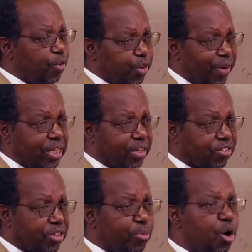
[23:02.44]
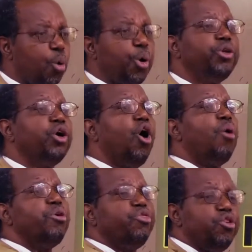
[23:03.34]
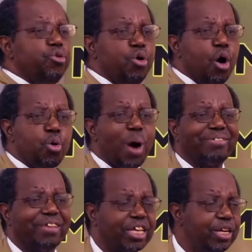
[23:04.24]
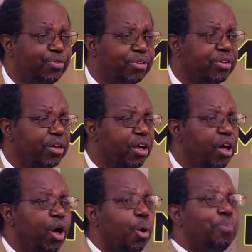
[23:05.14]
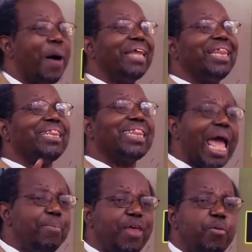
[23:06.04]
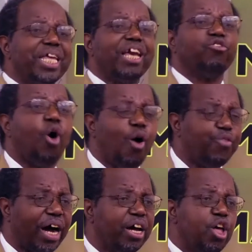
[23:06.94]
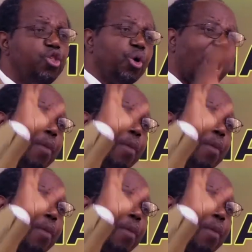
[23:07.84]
of evangelism, when you go with you who has a gift, by the time the week is over, you'll